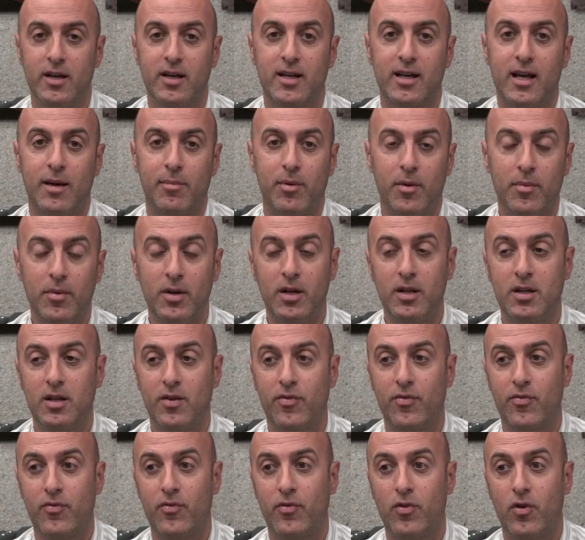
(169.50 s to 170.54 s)
capability
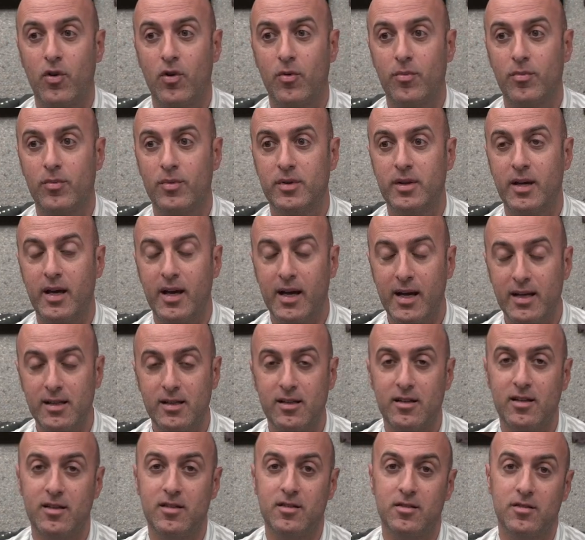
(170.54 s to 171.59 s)
from the
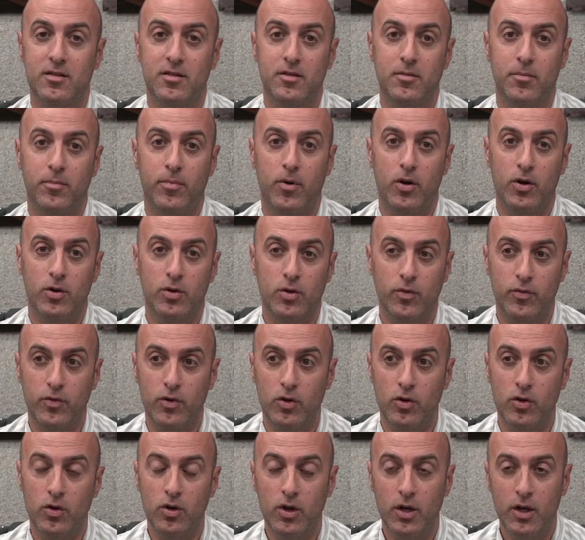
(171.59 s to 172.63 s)
editing point of
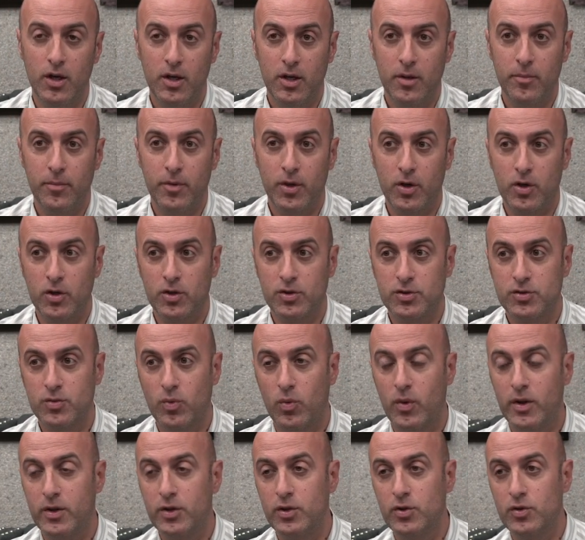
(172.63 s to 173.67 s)
view, because
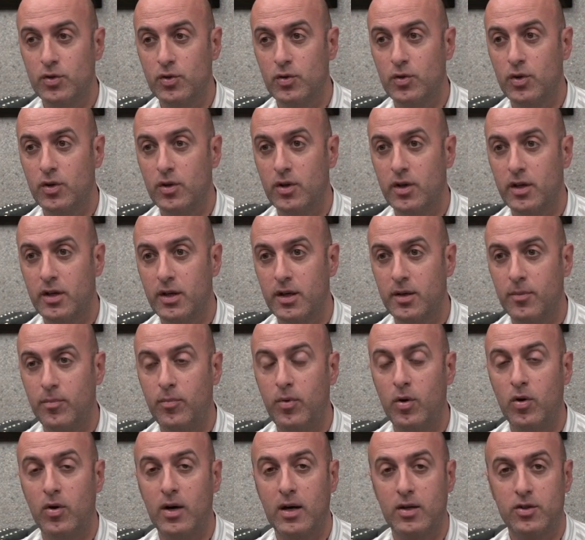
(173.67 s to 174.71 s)
when you
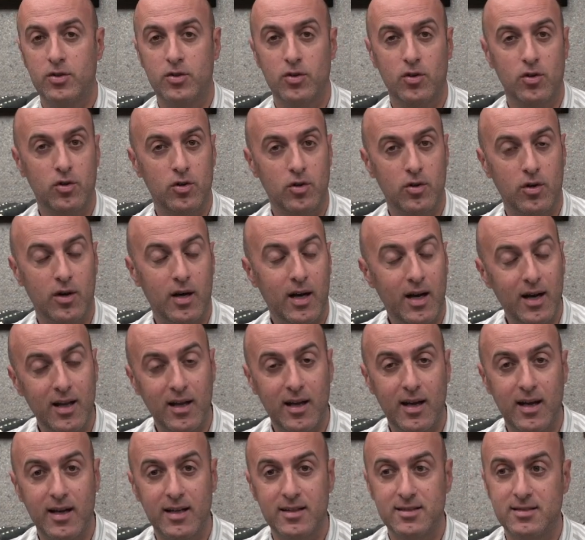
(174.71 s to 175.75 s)
blow out your
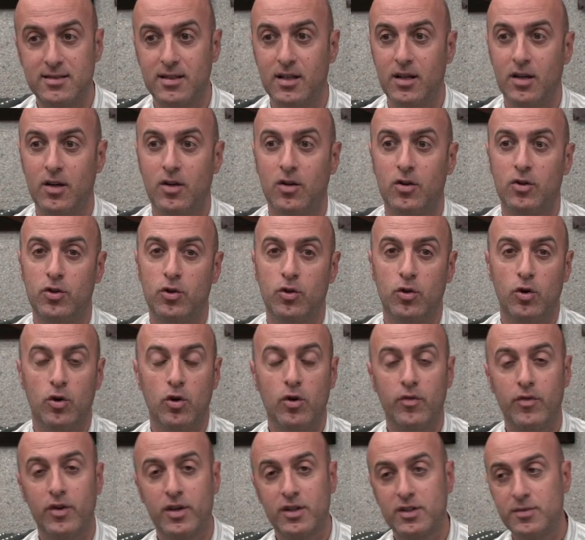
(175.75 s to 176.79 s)
highlights, you
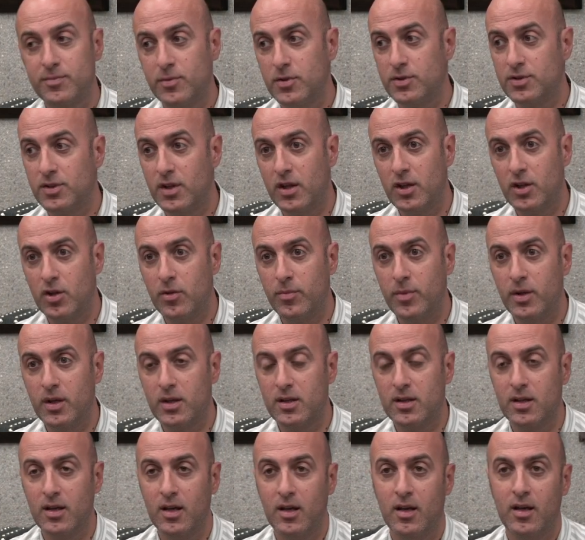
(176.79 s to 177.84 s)
overexpose a little
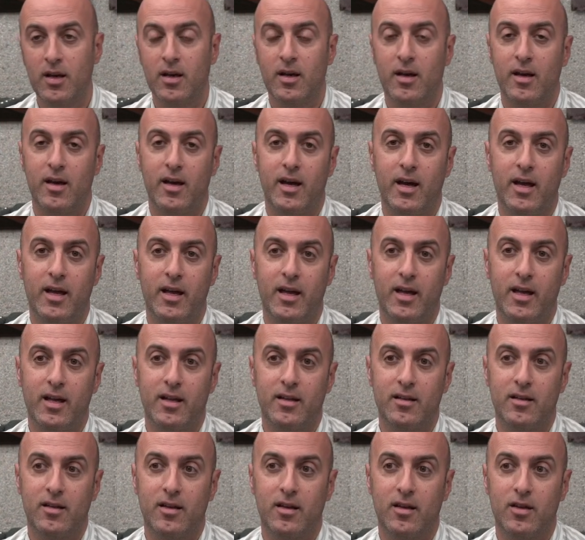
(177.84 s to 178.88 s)
bit
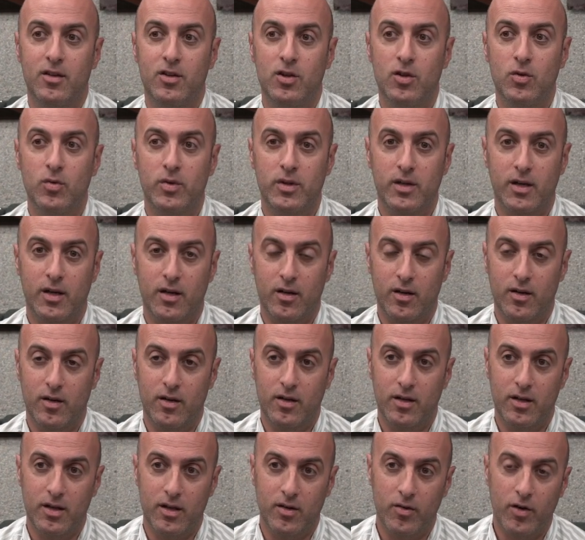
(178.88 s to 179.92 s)
and you want
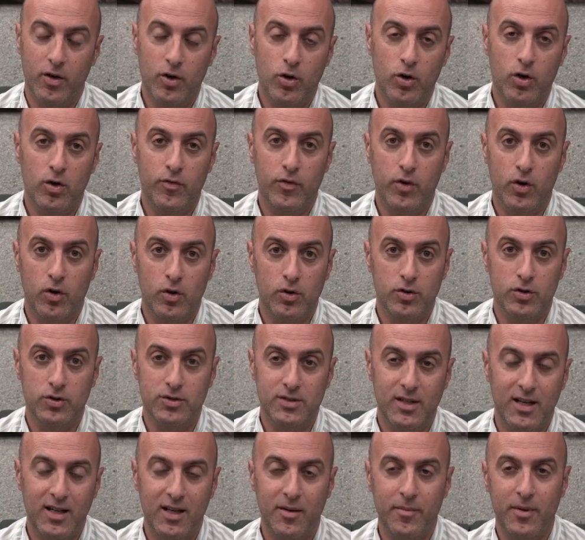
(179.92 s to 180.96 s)
to recover all
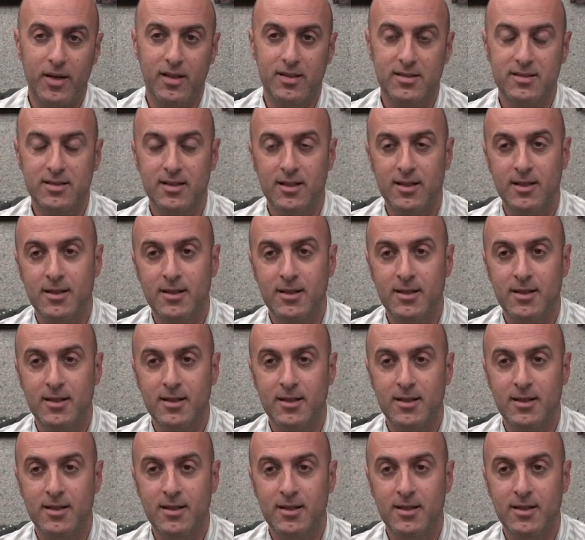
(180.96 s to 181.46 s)
those elements.